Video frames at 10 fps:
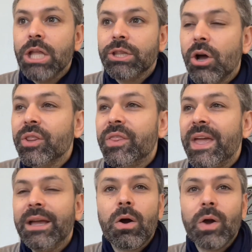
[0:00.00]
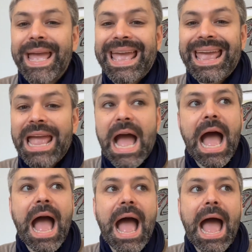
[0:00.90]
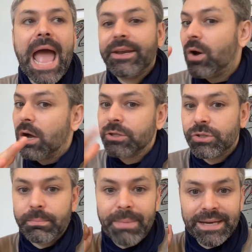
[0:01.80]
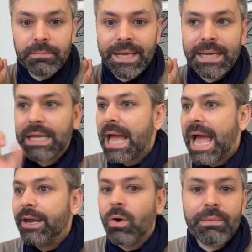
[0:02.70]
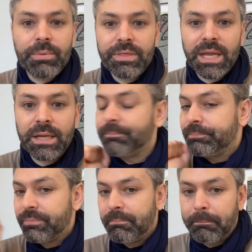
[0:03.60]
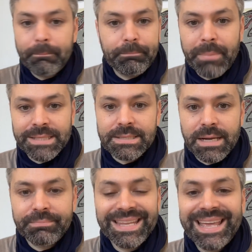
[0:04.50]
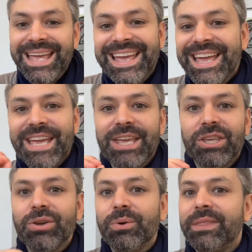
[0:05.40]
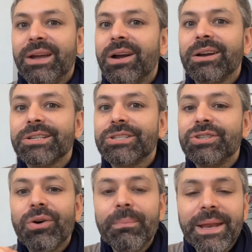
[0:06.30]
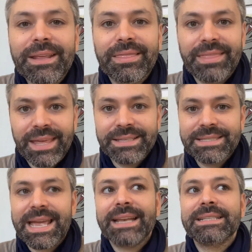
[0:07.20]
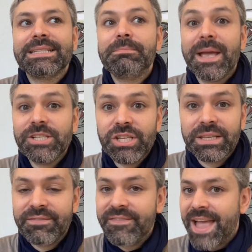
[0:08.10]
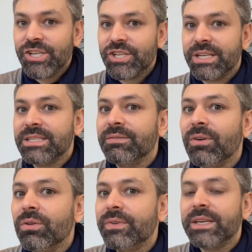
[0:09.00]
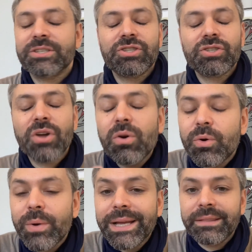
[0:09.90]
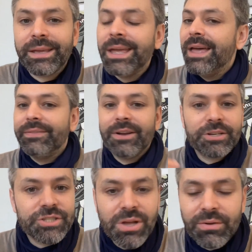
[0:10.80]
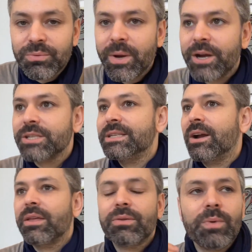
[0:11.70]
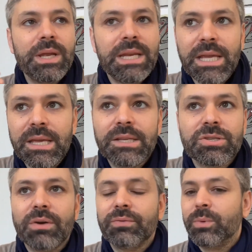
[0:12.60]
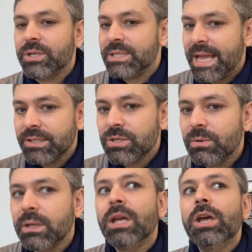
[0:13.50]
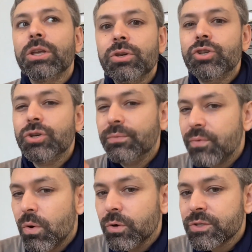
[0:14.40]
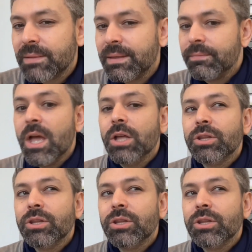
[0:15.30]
Don't think, okay, I know how to do pattern making, I know everything, basta. There are so many things, and especially fashion is evolving so quickly. There are softwares, there are 3D softwares, and so on. You should focus on them.